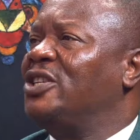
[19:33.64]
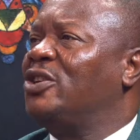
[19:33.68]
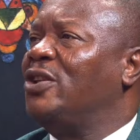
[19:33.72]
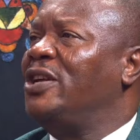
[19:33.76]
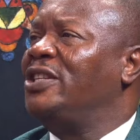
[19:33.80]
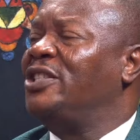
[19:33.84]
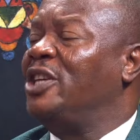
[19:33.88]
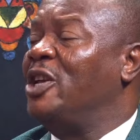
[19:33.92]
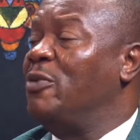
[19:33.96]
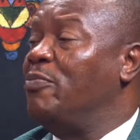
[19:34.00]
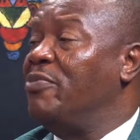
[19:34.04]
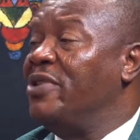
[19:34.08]
is
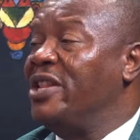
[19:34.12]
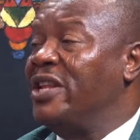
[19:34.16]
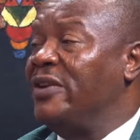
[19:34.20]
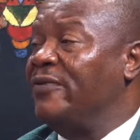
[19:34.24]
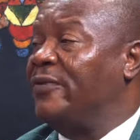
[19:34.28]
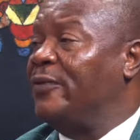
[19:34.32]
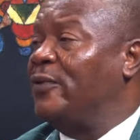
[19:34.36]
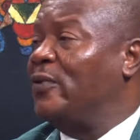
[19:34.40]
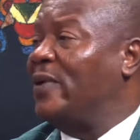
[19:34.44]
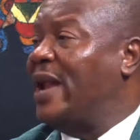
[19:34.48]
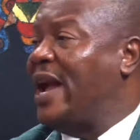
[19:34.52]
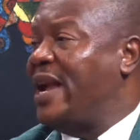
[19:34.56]
always a
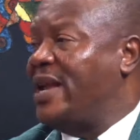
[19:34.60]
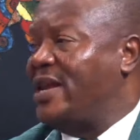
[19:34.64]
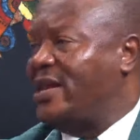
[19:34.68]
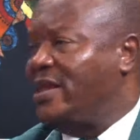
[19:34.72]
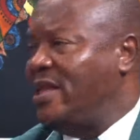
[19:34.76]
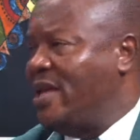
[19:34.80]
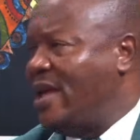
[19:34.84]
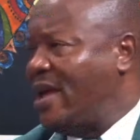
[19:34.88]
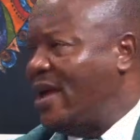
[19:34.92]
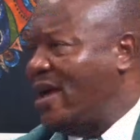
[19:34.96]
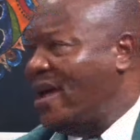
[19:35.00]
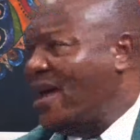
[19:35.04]
beautiful
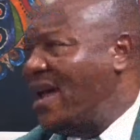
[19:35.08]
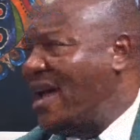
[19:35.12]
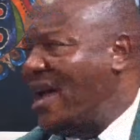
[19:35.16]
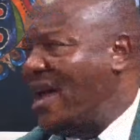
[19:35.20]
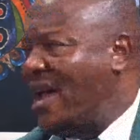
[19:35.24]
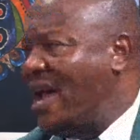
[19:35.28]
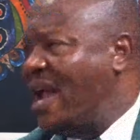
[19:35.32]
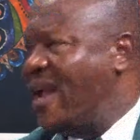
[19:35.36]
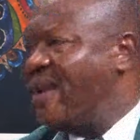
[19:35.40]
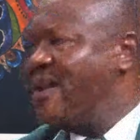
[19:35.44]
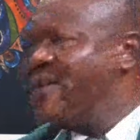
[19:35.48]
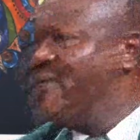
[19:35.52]
idea.
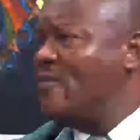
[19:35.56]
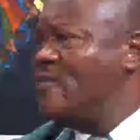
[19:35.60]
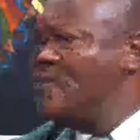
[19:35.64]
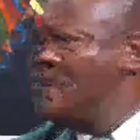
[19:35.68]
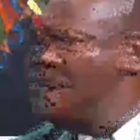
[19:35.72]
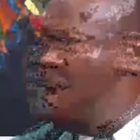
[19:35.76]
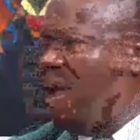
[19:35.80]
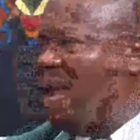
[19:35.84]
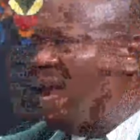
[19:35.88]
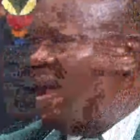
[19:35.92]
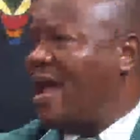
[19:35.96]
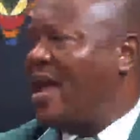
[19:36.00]

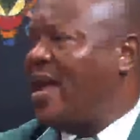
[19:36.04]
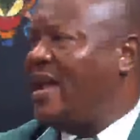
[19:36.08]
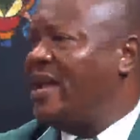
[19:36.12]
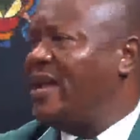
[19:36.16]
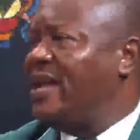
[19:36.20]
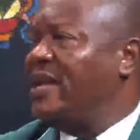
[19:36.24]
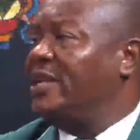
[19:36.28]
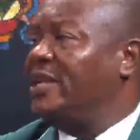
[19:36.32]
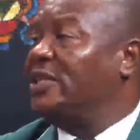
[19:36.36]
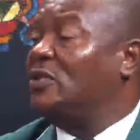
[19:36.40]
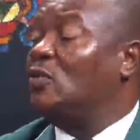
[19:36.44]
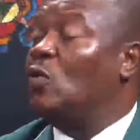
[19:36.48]
Anywhere
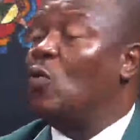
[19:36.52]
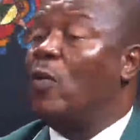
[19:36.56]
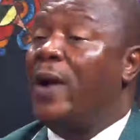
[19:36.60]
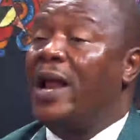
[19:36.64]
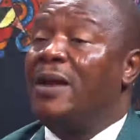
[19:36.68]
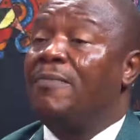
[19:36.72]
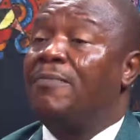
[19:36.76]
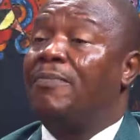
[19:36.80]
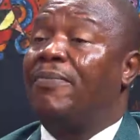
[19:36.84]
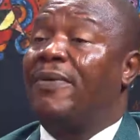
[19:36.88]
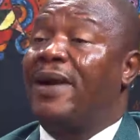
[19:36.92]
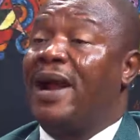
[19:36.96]
it's
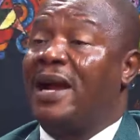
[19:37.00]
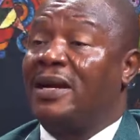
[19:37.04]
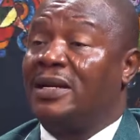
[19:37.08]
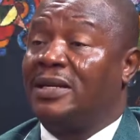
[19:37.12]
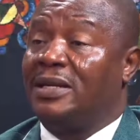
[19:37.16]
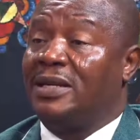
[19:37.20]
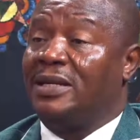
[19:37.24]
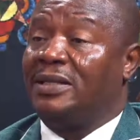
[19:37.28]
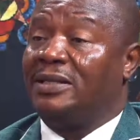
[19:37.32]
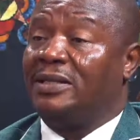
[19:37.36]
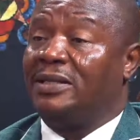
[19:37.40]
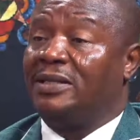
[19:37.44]
well
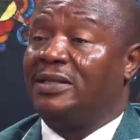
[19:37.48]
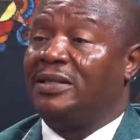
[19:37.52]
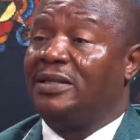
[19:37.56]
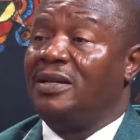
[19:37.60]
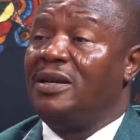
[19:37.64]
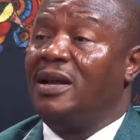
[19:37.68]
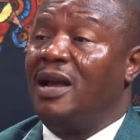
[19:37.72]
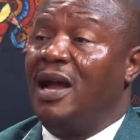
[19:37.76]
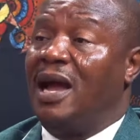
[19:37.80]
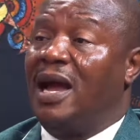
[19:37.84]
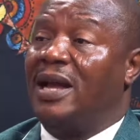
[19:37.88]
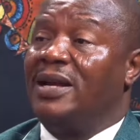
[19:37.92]
practiced.
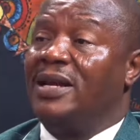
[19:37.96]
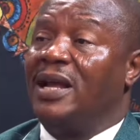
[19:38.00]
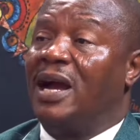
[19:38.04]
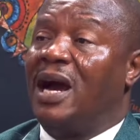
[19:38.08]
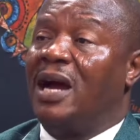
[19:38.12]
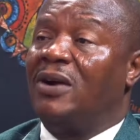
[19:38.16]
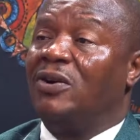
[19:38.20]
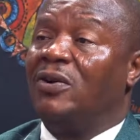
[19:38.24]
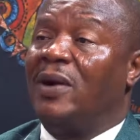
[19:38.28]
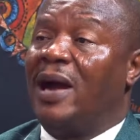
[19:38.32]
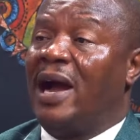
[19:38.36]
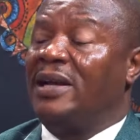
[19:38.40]
And the
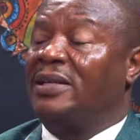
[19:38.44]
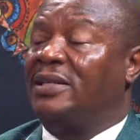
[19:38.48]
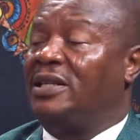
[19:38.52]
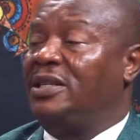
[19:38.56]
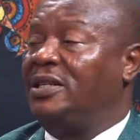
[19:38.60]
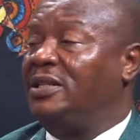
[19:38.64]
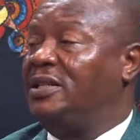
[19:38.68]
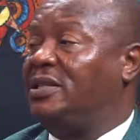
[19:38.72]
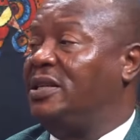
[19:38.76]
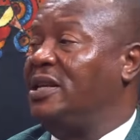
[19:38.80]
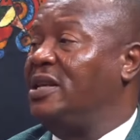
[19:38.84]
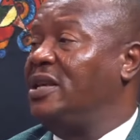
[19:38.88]

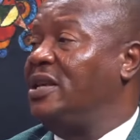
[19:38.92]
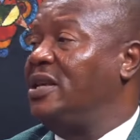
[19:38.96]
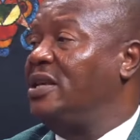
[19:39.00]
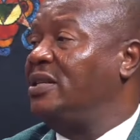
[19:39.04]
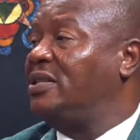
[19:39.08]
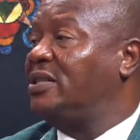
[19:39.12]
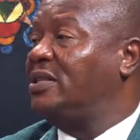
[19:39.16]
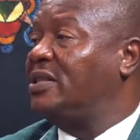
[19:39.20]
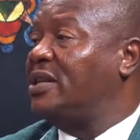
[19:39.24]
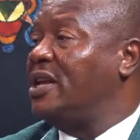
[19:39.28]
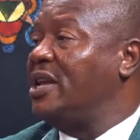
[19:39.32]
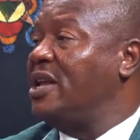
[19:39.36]

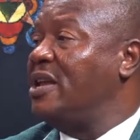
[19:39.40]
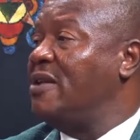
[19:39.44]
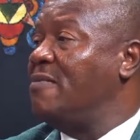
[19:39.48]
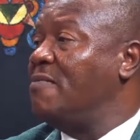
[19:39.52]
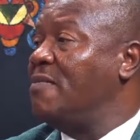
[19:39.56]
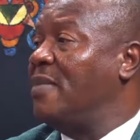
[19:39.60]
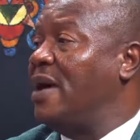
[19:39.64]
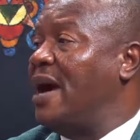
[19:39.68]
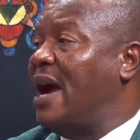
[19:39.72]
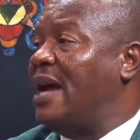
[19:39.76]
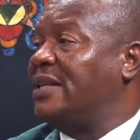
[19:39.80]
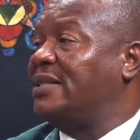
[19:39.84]
ROITC
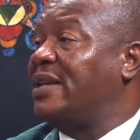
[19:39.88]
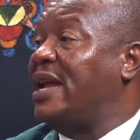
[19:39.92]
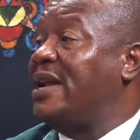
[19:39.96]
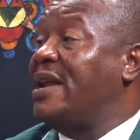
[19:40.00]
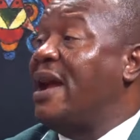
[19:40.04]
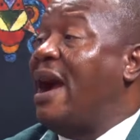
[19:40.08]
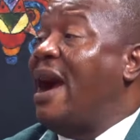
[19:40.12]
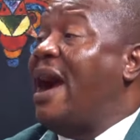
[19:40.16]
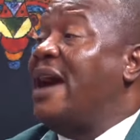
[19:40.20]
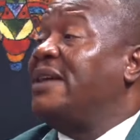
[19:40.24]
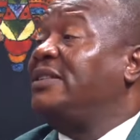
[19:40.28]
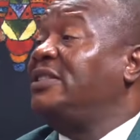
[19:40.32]
scheme has
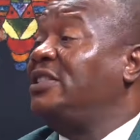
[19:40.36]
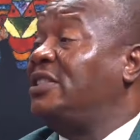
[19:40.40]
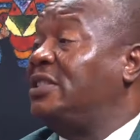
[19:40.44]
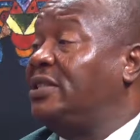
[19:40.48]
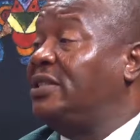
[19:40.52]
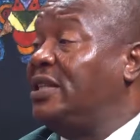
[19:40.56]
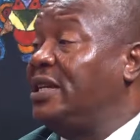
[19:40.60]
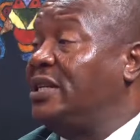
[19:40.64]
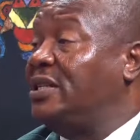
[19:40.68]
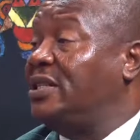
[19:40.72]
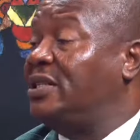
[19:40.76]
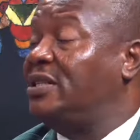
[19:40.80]

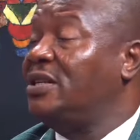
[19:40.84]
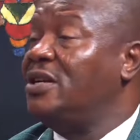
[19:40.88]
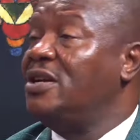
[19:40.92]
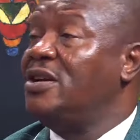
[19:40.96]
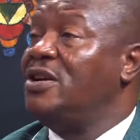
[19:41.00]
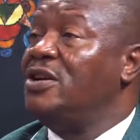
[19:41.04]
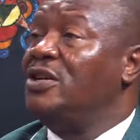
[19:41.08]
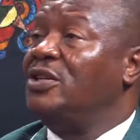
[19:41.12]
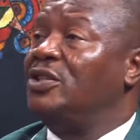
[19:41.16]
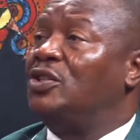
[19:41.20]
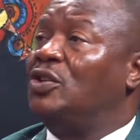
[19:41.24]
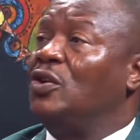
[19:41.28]
enhanced it.
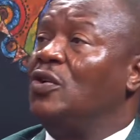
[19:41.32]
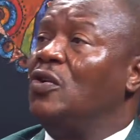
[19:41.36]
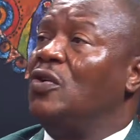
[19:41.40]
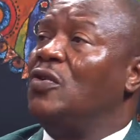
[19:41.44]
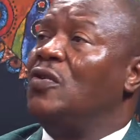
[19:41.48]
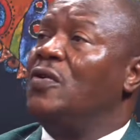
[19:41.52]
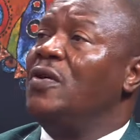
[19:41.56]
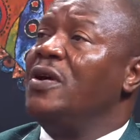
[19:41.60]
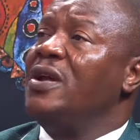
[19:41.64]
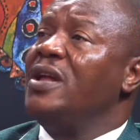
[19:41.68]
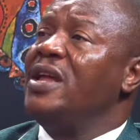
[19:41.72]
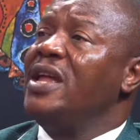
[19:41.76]

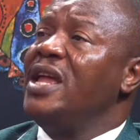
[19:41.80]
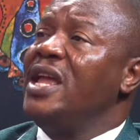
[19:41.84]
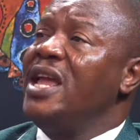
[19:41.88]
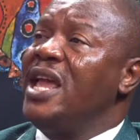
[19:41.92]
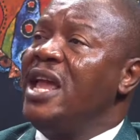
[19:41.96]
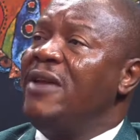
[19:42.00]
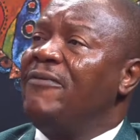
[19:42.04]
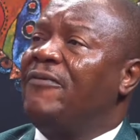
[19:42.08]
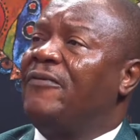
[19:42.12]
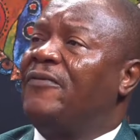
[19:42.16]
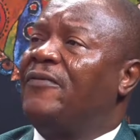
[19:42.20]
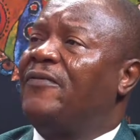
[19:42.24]
So
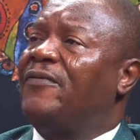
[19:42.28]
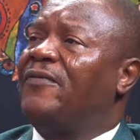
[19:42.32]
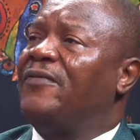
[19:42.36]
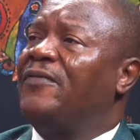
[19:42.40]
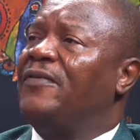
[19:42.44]
if